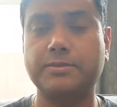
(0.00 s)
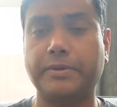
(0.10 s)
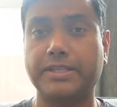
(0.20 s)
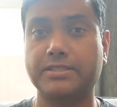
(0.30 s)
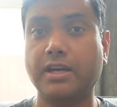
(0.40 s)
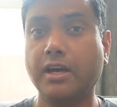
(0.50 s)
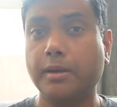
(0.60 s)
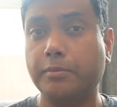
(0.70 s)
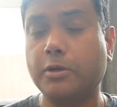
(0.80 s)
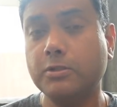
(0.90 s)
space,
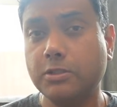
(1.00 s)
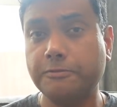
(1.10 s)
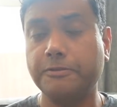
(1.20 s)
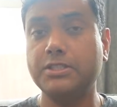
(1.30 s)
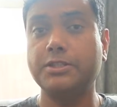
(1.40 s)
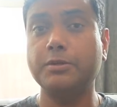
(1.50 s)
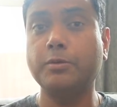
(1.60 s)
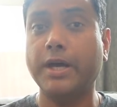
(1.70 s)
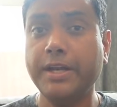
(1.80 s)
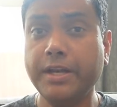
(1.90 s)
because of which you
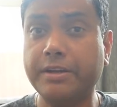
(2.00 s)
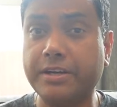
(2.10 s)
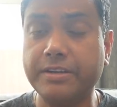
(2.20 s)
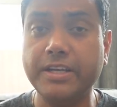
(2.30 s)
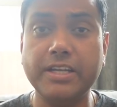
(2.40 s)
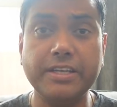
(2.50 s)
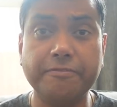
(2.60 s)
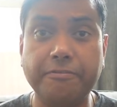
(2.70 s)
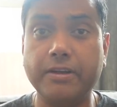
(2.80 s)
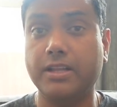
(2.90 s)
can
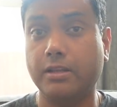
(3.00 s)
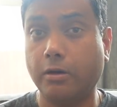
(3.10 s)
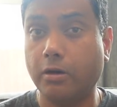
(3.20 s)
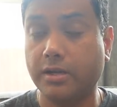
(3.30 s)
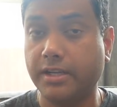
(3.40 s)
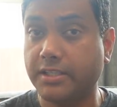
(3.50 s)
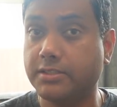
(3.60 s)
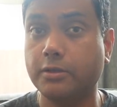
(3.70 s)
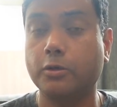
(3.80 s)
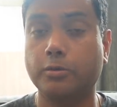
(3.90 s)
really well organize
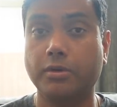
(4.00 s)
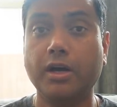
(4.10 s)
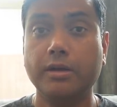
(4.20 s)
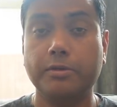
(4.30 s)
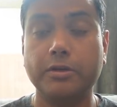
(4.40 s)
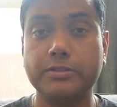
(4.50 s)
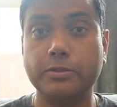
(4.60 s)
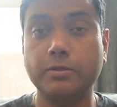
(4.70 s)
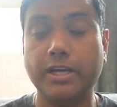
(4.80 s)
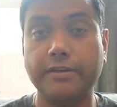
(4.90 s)
your home, because you
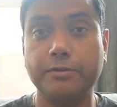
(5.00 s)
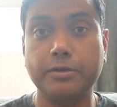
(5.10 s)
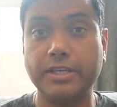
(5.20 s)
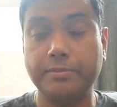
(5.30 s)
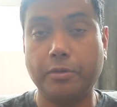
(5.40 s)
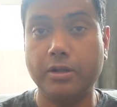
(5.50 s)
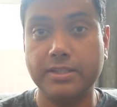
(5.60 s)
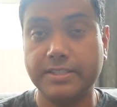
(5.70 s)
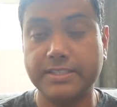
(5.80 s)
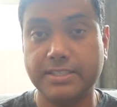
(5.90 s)
don't have to keep all
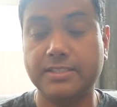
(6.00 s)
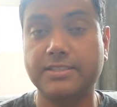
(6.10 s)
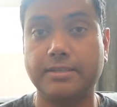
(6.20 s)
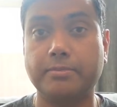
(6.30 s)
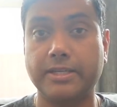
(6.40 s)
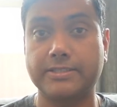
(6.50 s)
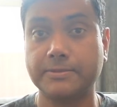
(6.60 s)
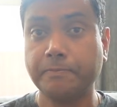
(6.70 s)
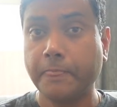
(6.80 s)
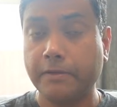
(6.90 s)
the things at the same place.
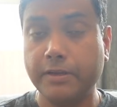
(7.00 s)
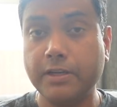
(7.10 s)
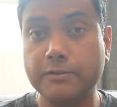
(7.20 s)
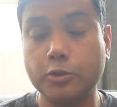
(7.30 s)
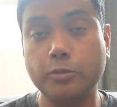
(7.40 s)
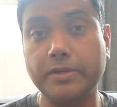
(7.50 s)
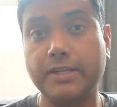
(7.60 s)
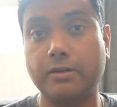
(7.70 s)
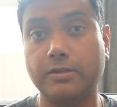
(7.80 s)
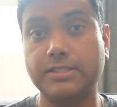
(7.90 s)
When you have so many
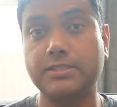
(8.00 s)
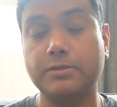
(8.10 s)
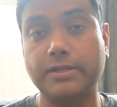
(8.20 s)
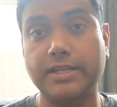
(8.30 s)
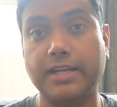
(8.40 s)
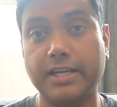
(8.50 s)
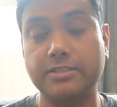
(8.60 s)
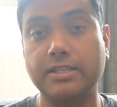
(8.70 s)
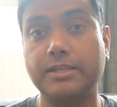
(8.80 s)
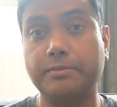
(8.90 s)
closets, you can
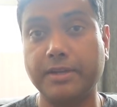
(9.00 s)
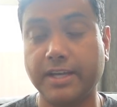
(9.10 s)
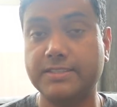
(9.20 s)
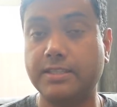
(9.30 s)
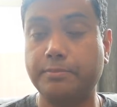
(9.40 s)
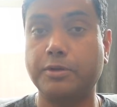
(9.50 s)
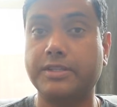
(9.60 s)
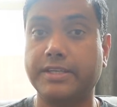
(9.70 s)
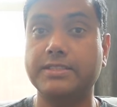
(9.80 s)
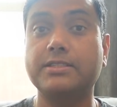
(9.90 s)
actually nicely
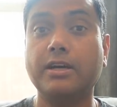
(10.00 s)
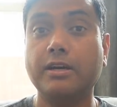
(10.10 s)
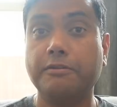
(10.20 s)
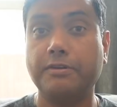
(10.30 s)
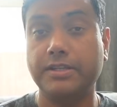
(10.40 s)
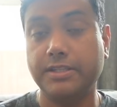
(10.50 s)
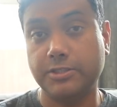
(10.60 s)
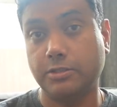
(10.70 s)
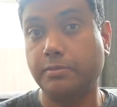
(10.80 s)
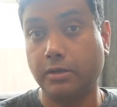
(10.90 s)
put things where they
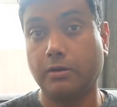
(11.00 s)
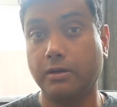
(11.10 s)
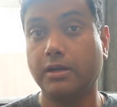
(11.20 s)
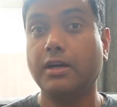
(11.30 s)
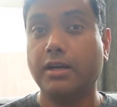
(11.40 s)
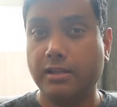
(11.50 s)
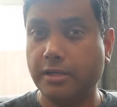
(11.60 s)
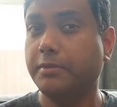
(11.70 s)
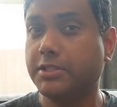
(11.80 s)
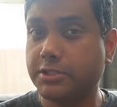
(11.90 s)
should belong.
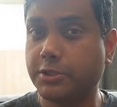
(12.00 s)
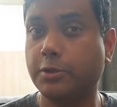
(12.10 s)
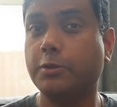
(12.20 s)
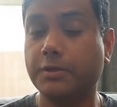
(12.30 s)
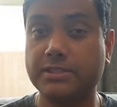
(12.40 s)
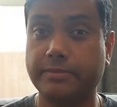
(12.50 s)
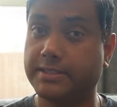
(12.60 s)
Let me just show you with some